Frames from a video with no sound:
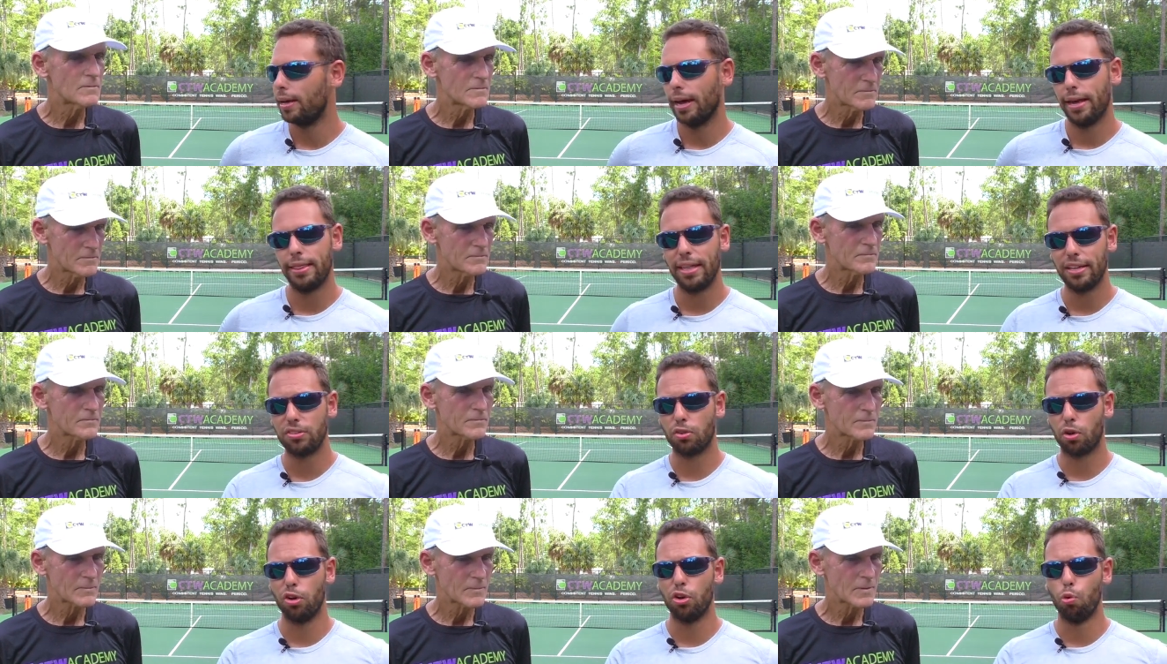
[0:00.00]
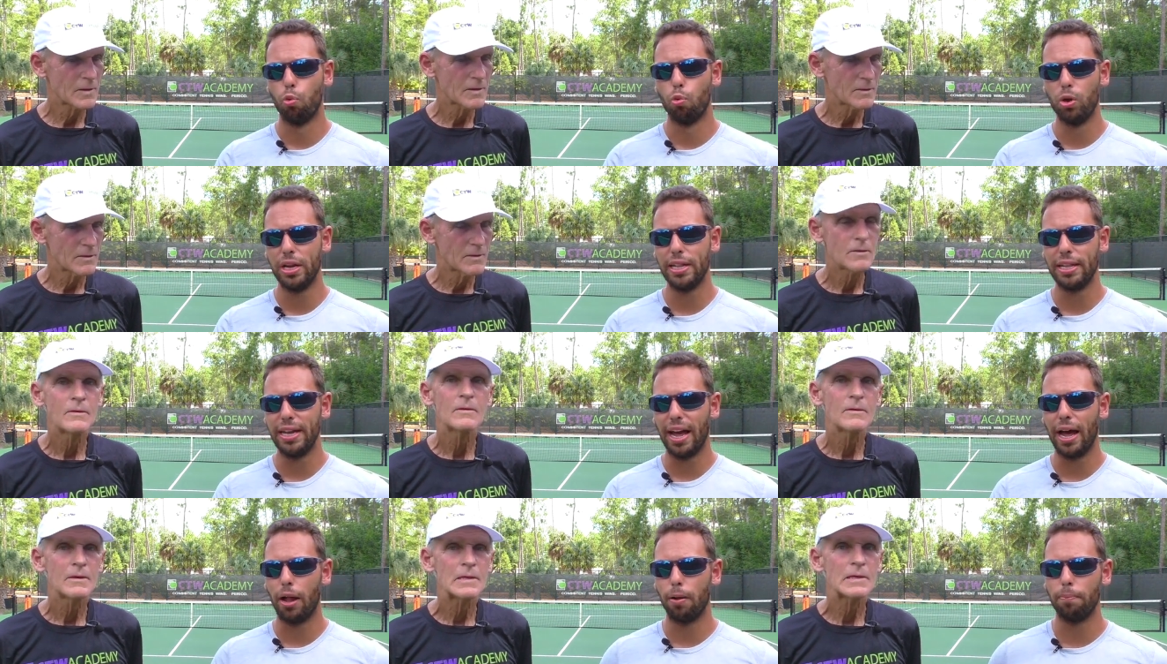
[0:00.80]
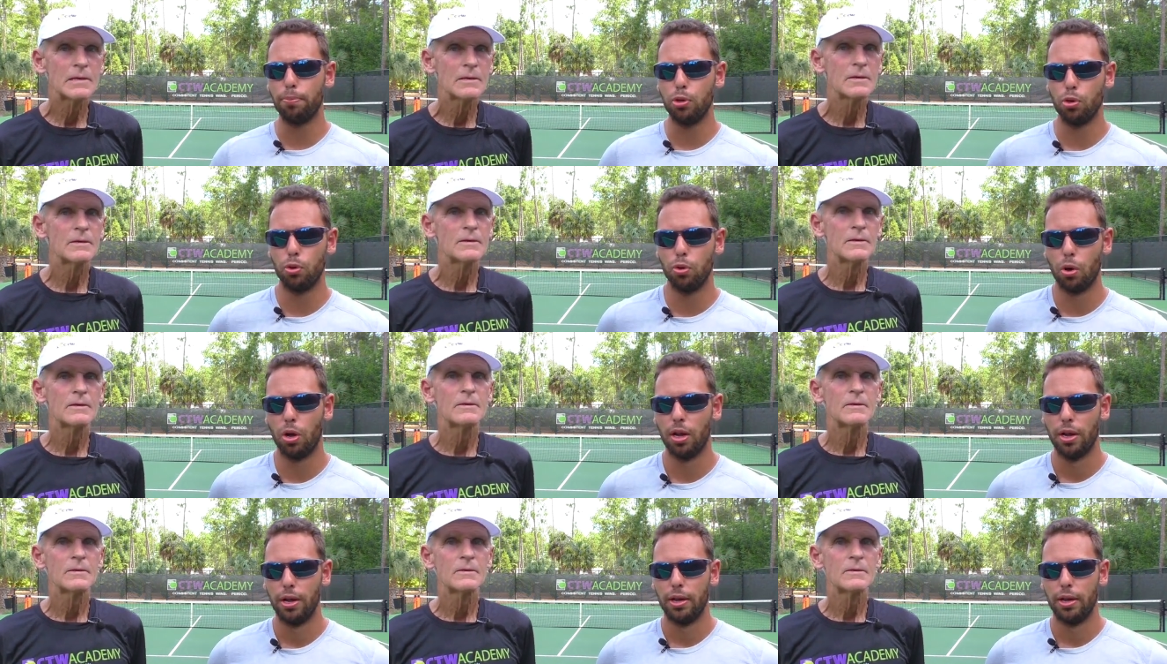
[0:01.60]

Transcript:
Speaker 1: And that's going to really help you